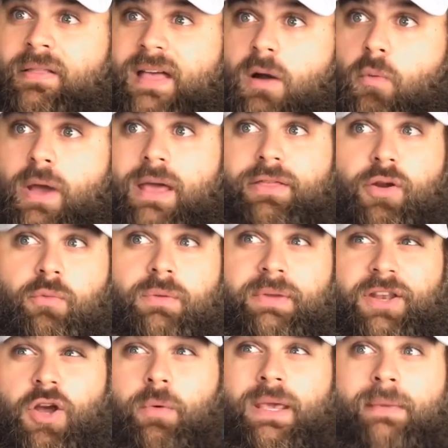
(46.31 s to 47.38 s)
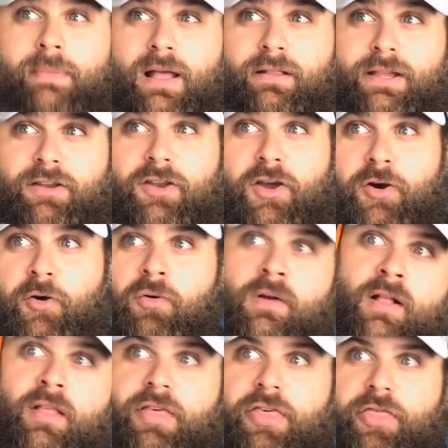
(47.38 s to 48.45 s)
That way there would be no emailing, no
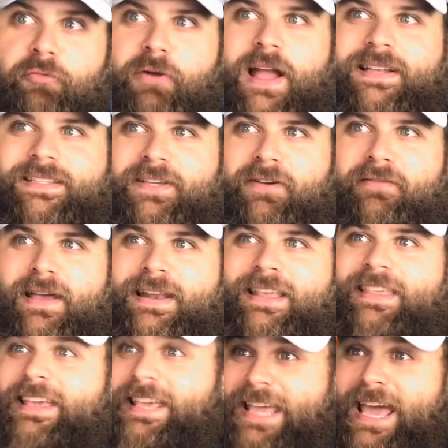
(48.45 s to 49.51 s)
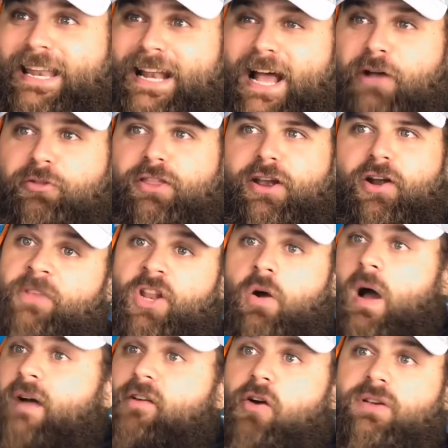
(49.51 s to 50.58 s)
threat of anything getting out there. You know,
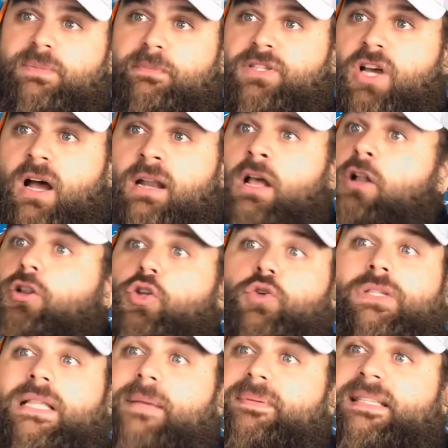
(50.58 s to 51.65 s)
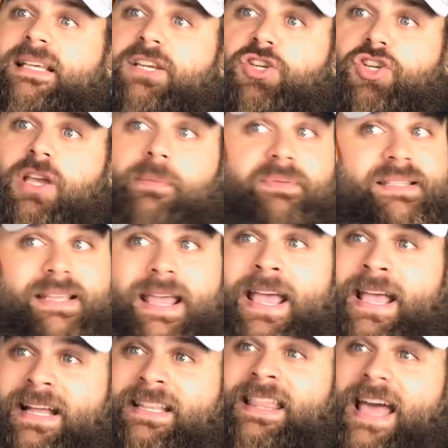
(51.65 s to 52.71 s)
I've always been taught loose lips sink ships,
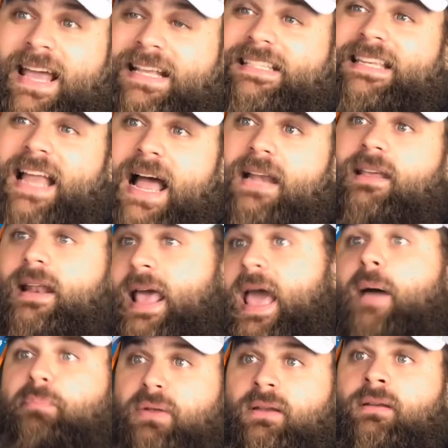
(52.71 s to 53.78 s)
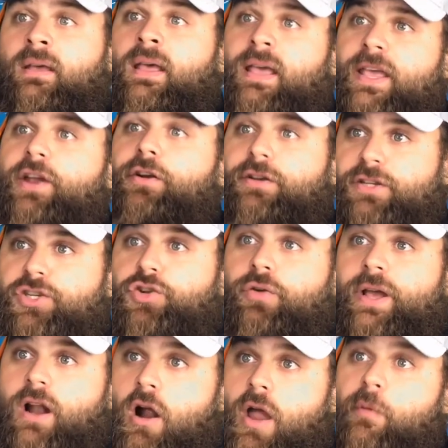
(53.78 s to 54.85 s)
and that is not going to happen here in
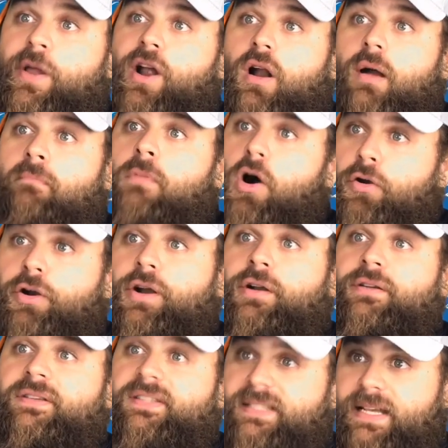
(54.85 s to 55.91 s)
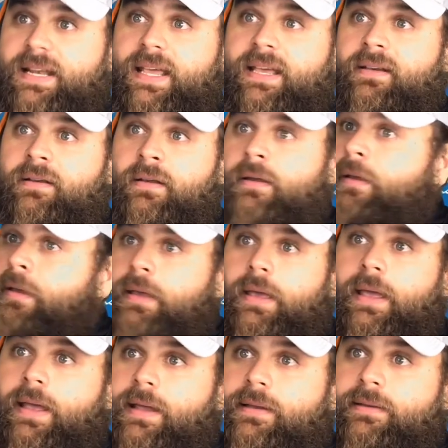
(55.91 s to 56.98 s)
Detroit. All right, we are a motor city,
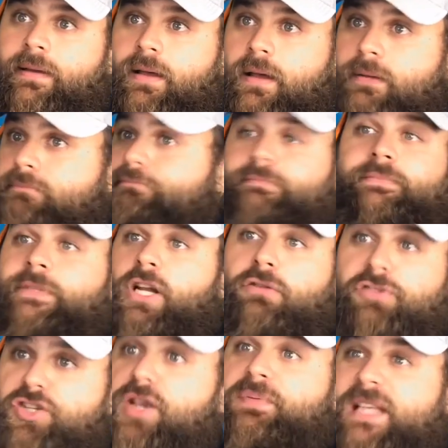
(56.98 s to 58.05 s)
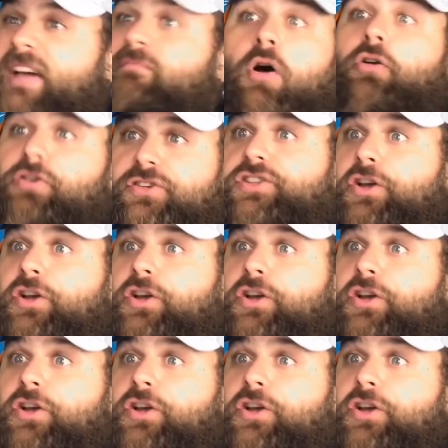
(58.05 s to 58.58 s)
and, you know, ships have motors